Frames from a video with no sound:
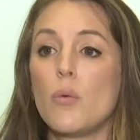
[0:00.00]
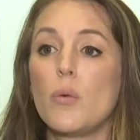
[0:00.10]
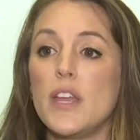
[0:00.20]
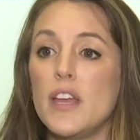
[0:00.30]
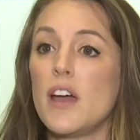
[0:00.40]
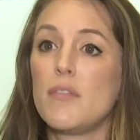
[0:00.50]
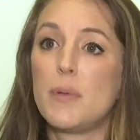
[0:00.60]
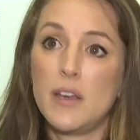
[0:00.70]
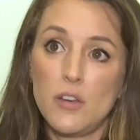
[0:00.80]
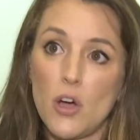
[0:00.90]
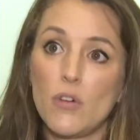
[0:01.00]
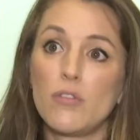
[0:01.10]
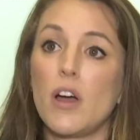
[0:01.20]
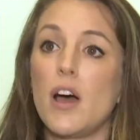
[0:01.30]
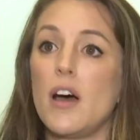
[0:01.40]
we have been
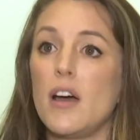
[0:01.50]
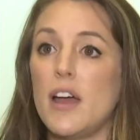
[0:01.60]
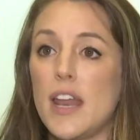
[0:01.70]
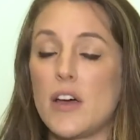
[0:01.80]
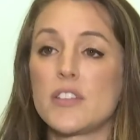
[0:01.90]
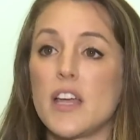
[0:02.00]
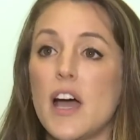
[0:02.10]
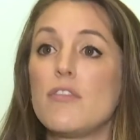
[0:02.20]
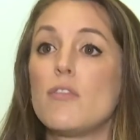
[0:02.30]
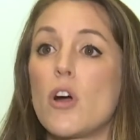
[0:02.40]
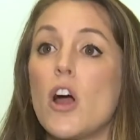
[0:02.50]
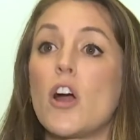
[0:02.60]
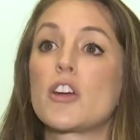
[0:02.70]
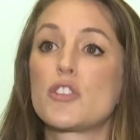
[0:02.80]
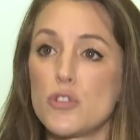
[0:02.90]
known at LCI for
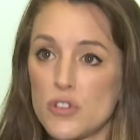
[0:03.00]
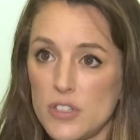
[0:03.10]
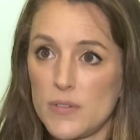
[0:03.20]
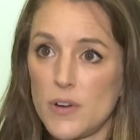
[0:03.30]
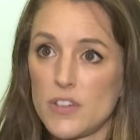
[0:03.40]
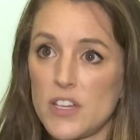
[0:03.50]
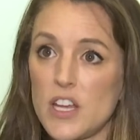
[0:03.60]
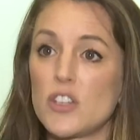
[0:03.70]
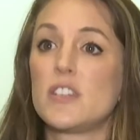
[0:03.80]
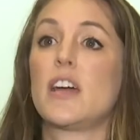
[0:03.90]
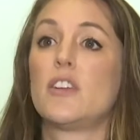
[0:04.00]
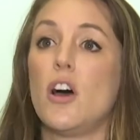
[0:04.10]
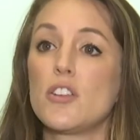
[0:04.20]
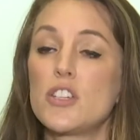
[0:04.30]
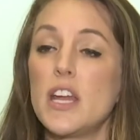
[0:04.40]
our extrusion spheronization
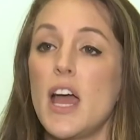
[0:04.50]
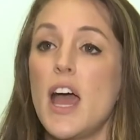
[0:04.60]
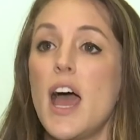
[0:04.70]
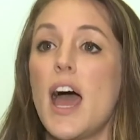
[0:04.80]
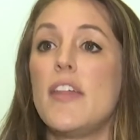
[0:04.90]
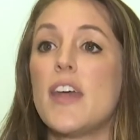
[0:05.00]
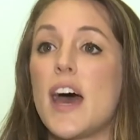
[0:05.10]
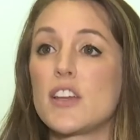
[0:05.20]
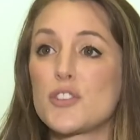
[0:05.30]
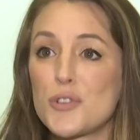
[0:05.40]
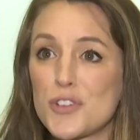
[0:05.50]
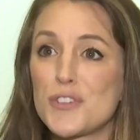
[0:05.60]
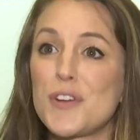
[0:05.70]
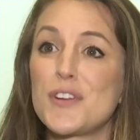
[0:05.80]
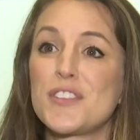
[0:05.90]
technology. And that extrusion
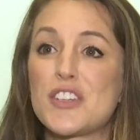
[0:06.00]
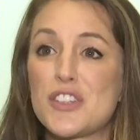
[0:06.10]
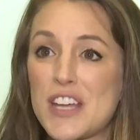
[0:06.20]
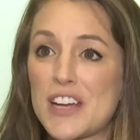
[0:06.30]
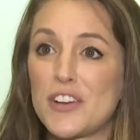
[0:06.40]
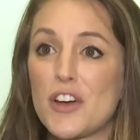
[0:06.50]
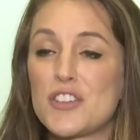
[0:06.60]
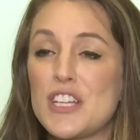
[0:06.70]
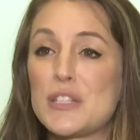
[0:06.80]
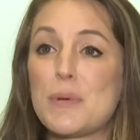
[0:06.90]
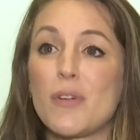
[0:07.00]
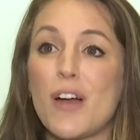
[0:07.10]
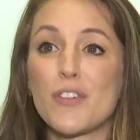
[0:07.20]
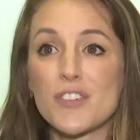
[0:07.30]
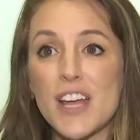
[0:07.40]
spheronization technology has been
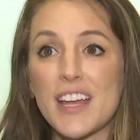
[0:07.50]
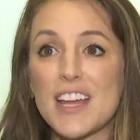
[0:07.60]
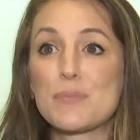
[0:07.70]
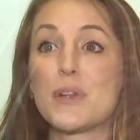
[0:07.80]
around for decades,